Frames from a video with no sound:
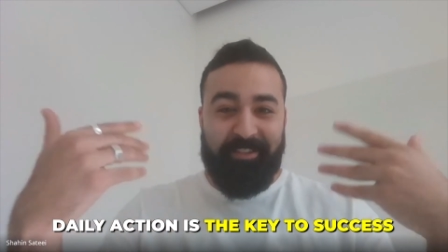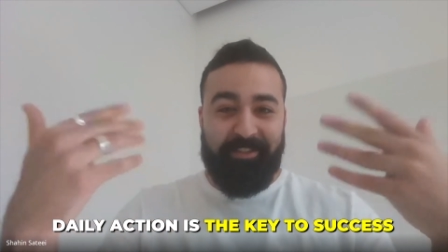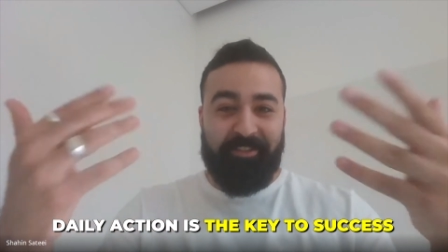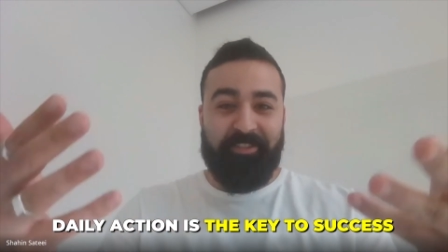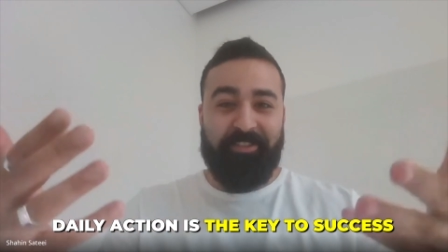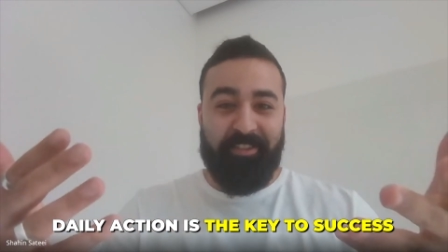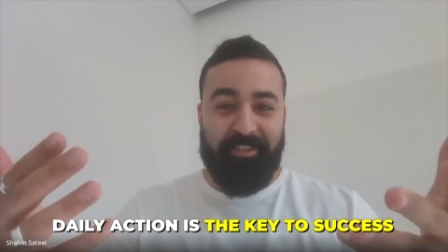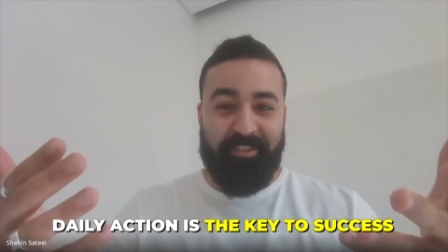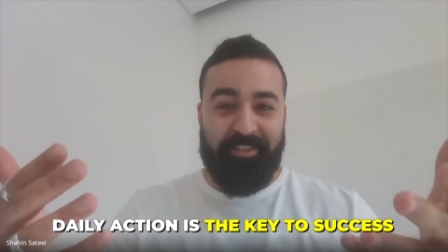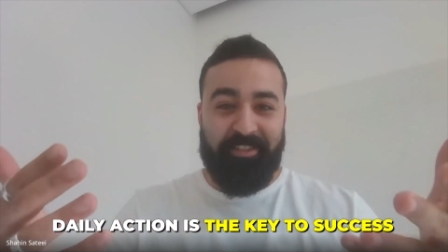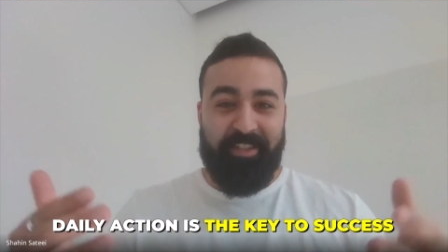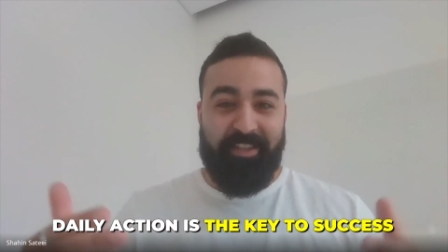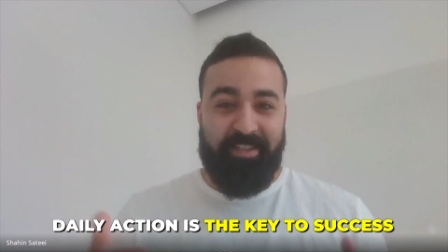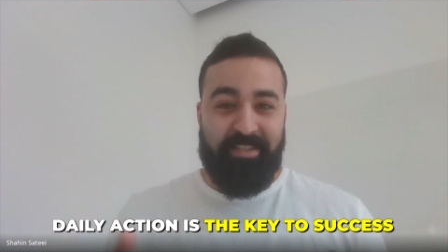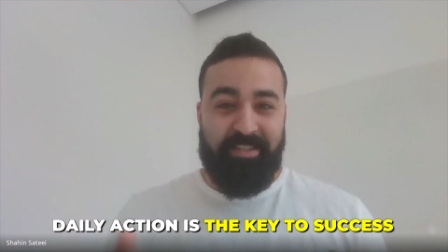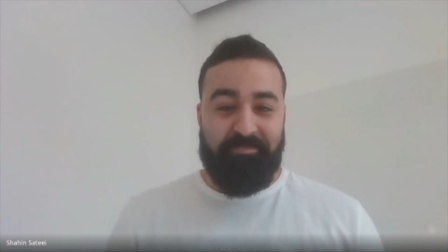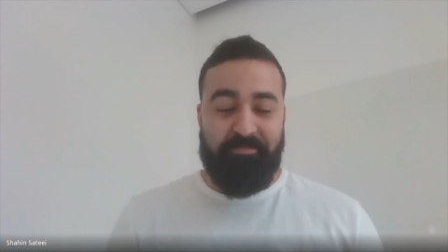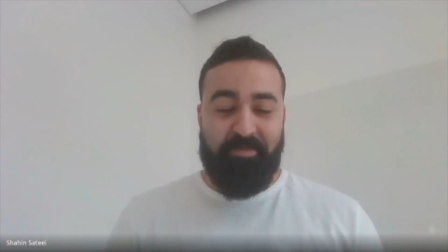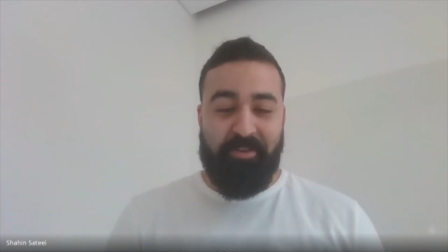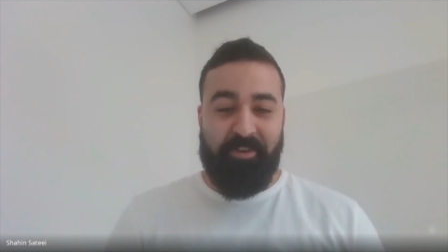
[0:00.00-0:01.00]
to
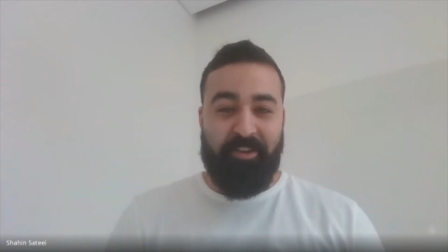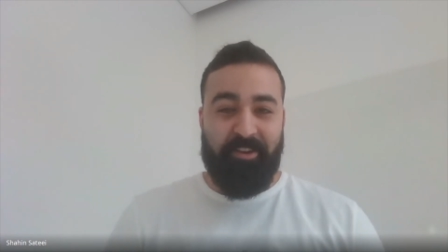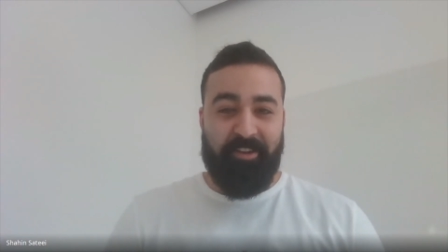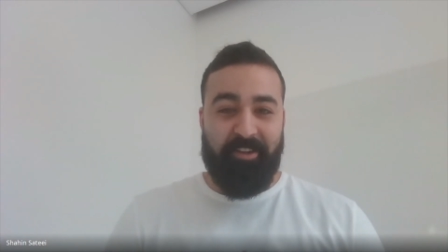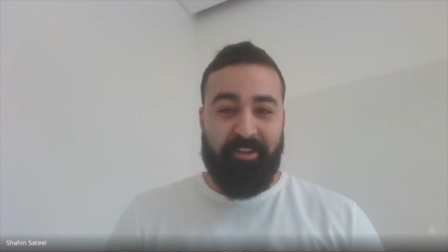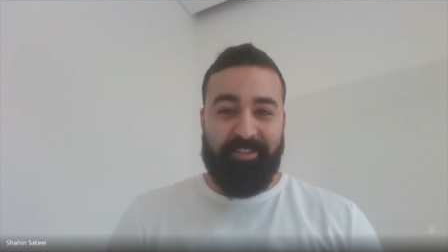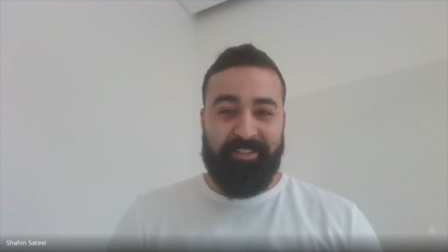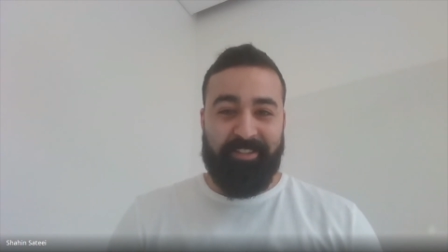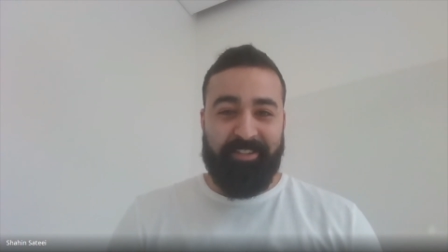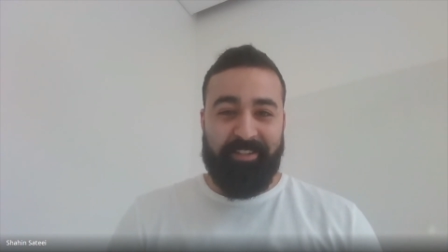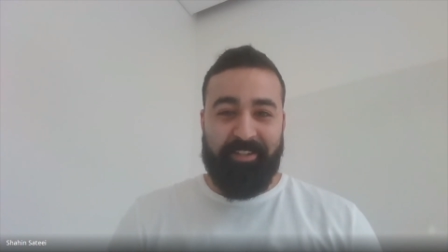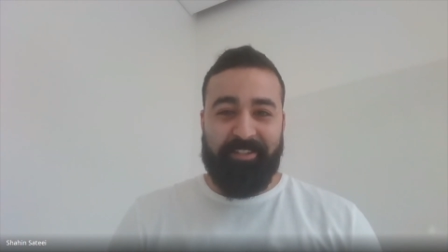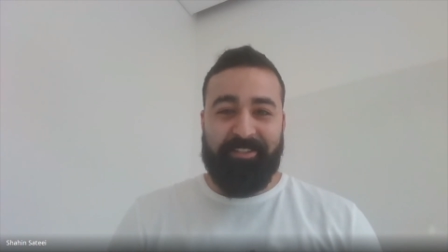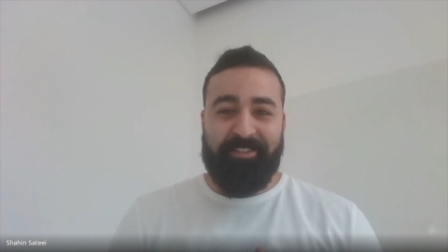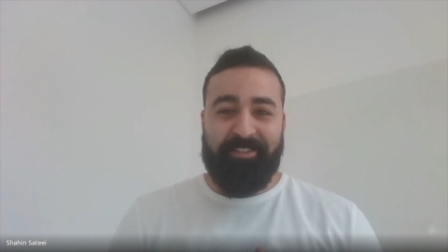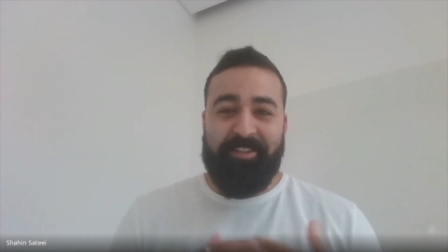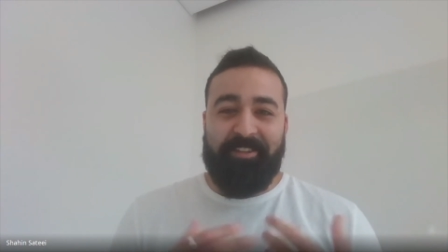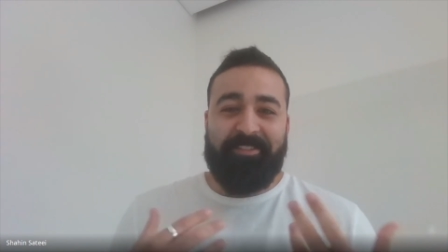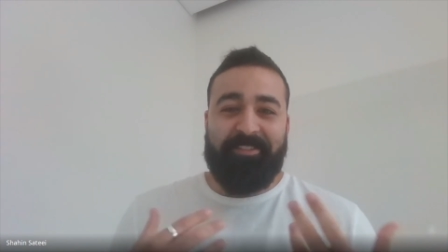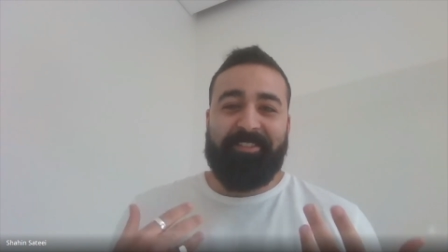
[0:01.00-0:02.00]
success because
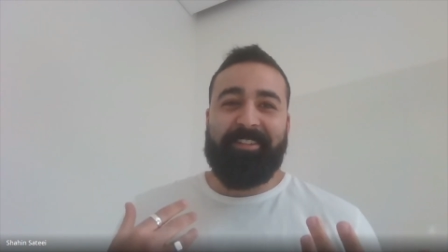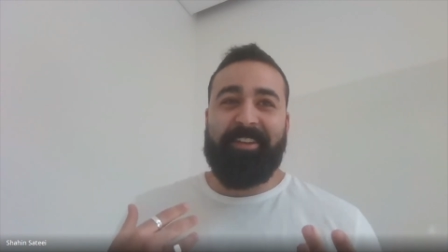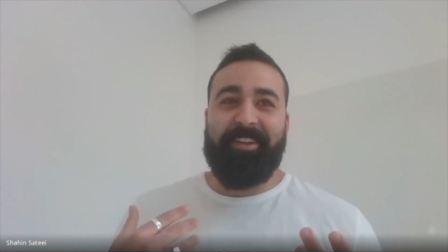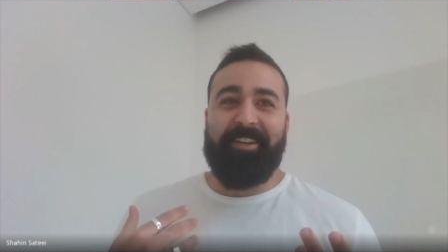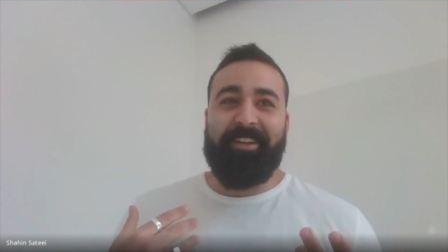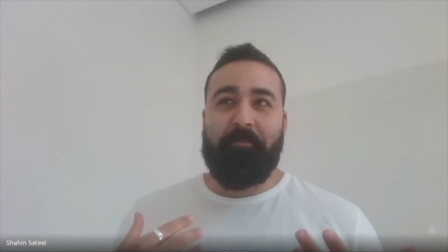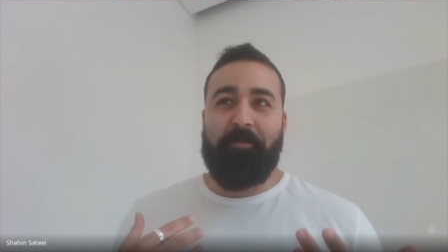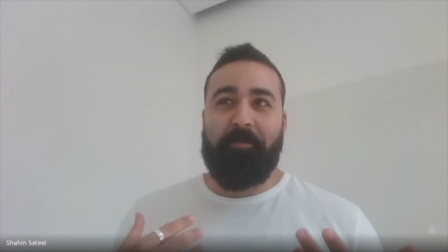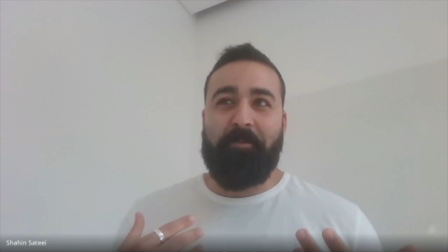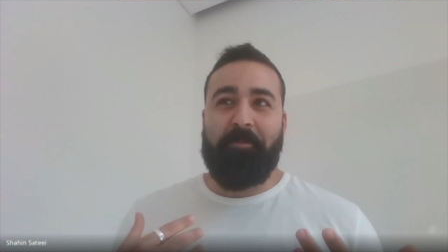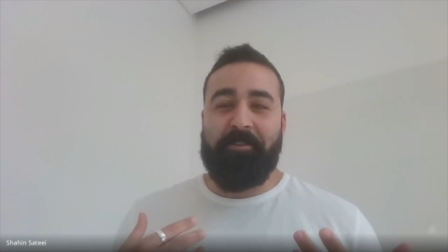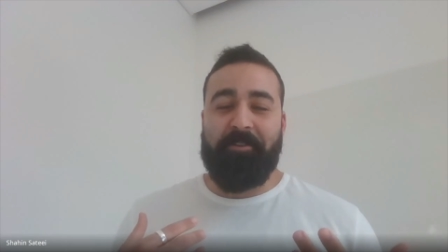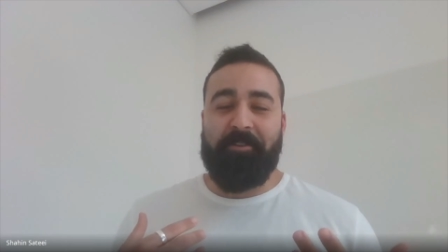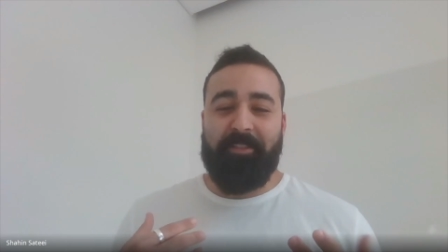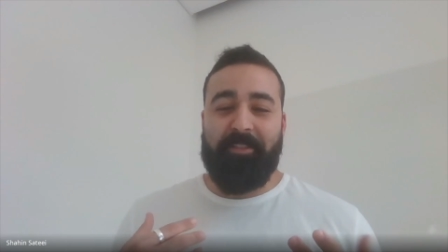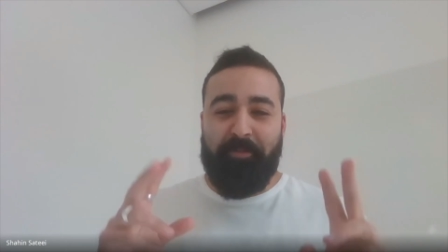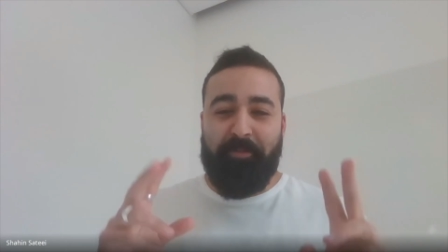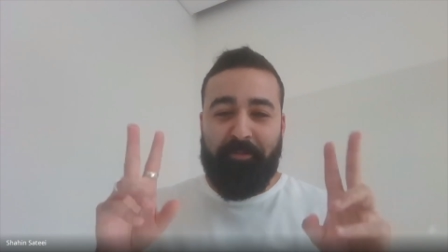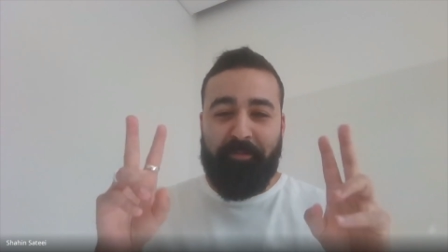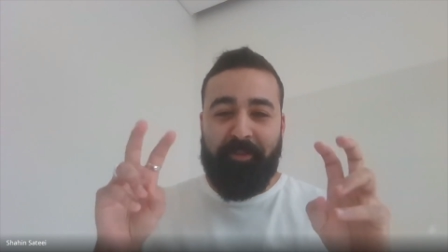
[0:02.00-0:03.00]
it's not like we could